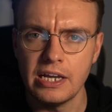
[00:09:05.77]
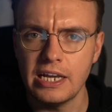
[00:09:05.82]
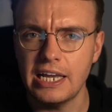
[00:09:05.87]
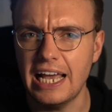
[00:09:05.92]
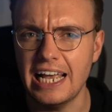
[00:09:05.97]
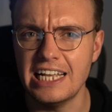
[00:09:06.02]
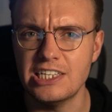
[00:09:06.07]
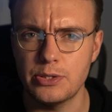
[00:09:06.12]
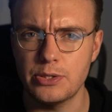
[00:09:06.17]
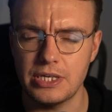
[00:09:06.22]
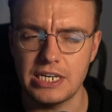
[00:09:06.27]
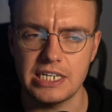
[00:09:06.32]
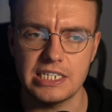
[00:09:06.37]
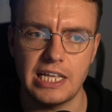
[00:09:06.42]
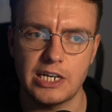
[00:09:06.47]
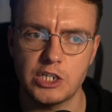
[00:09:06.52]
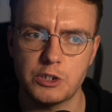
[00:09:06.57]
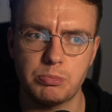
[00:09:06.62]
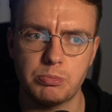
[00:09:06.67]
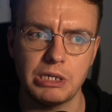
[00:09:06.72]
into things
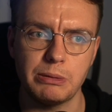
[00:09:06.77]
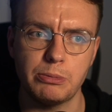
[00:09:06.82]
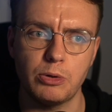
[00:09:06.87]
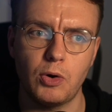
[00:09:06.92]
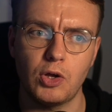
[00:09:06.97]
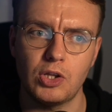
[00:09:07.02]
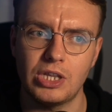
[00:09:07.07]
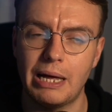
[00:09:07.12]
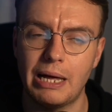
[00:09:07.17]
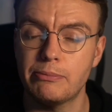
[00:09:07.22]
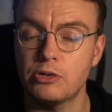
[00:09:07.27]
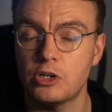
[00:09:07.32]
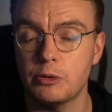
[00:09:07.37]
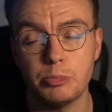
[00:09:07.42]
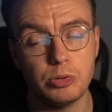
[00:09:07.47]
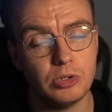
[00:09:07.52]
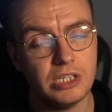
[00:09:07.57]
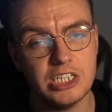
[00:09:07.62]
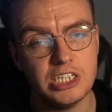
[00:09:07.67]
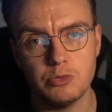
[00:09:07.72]
like Spring Boot on Lambda,
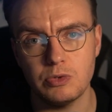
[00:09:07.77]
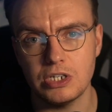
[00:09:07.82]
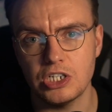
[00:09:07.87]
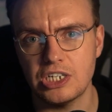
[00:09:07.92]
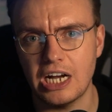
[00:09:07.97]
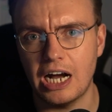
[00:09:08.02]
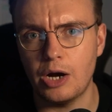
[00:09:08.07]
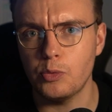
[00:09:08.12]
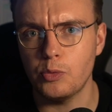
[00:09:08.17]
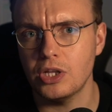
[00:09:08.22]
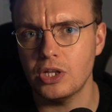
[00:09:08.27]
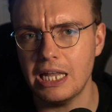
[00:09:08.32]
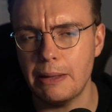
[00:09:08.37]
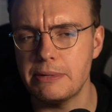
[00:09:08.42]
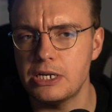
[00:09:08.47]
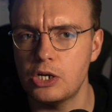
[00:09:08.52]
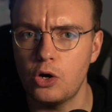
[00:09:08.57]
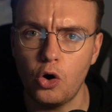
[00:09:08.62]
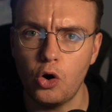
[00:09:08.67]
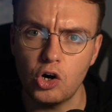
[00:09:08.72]
please reach out, let
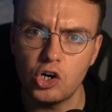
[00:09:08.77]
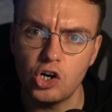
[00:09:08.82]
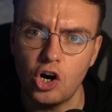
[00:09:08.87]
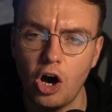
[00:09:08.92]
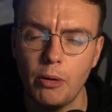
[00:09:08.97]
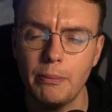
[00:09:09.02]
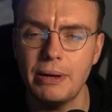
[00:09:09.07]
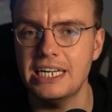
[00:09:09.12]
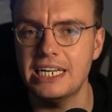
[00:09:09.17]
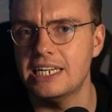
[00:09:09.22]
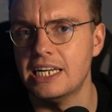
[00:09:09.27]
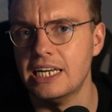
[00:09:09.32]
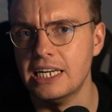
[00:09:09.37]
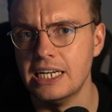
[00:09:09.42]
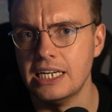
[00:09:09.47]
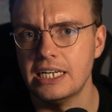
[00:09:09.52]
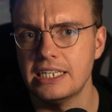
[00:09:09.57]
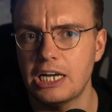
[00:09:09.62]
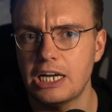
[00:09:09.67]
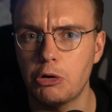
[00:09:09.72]
me know, comment
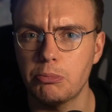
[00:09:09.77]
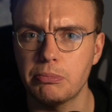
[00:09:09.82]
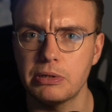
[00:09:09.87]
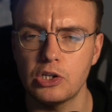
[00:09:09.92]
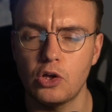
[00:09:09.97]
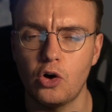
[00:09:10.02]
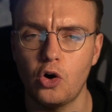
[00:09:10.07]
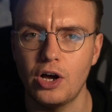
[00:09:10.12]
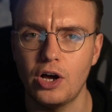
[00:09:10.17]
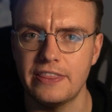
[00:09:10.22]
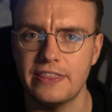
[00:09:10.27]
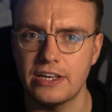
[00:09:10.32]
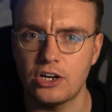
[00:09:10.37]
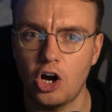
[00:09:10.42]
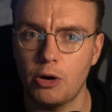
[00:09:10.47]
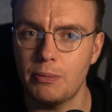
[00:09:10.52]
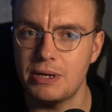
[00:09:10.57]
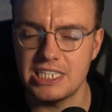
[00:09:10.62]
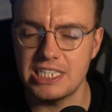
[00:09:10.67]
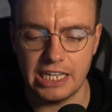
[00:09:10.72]
down below in the
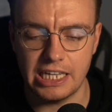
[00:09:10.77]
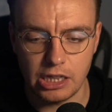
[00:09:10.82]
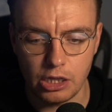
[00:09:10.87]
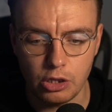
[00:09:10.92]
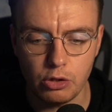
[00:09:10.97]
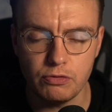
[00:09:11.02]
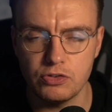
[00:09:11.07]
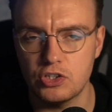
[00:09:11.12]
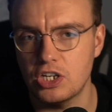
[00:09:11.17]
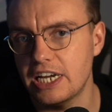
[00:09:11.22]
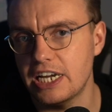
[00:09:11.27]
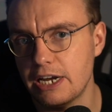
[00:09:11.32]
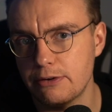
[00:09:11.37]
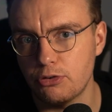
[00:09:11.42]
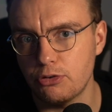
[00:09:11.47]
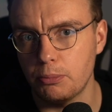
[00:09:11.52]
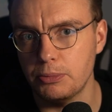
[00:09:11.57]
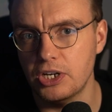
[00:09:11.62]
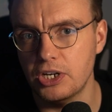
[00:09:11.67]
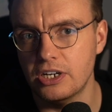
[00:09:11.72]
comments. I'd love to hear
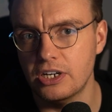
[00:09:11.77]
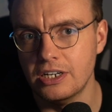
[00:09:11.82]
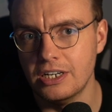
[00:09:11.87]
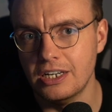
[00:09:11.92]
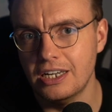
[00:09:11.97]
from you.